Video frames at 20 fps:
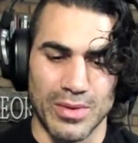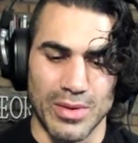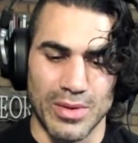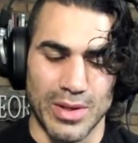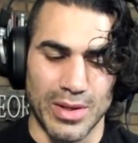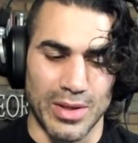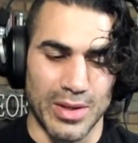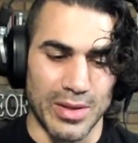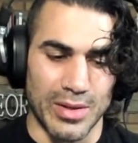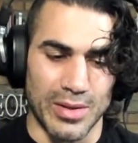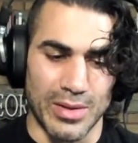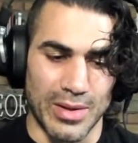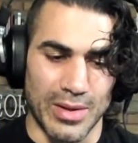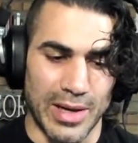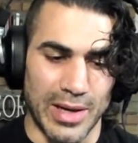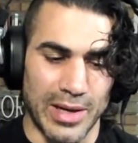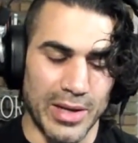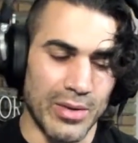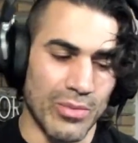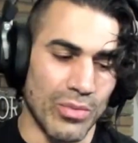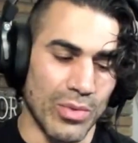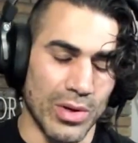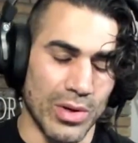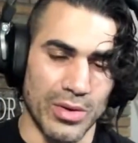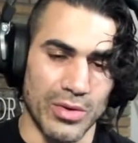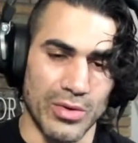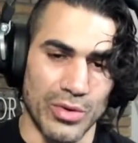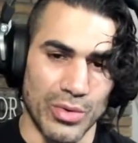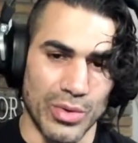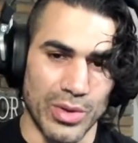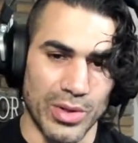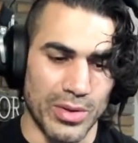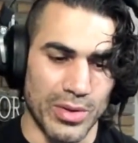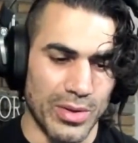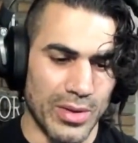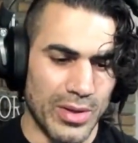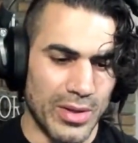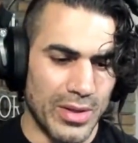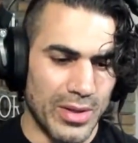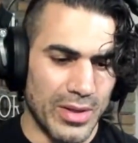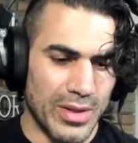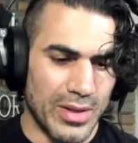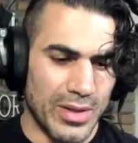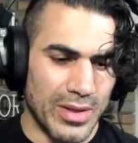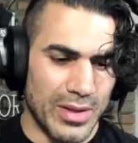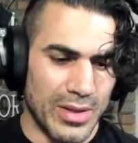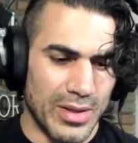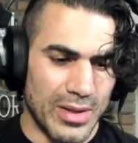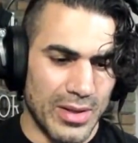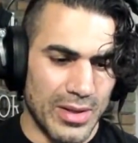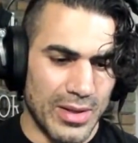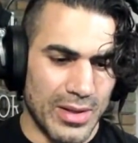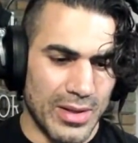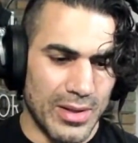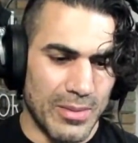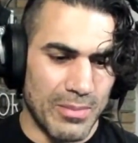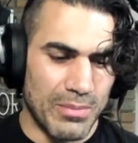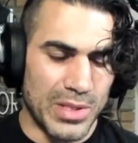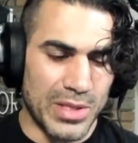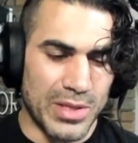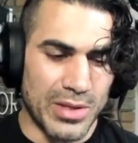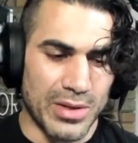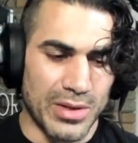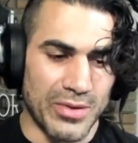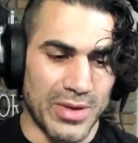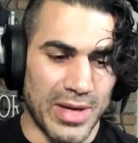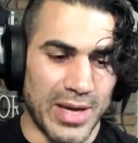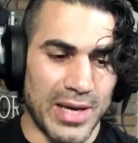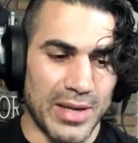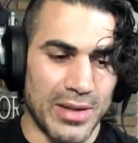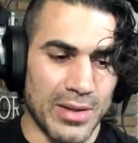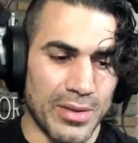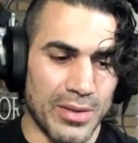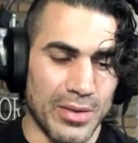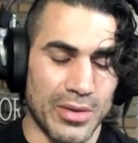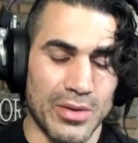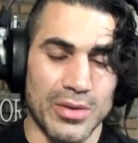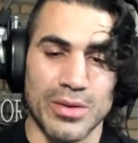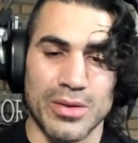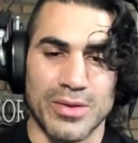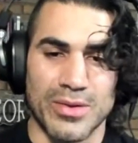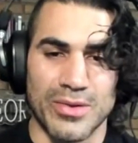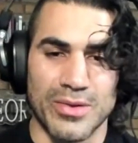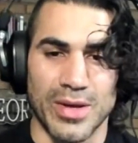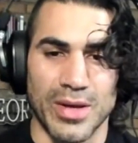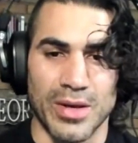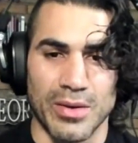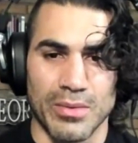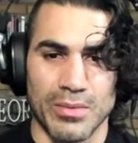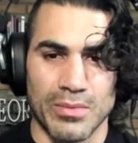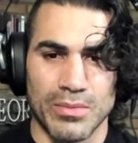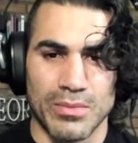and I didn't want to do it because I had nothing good to say.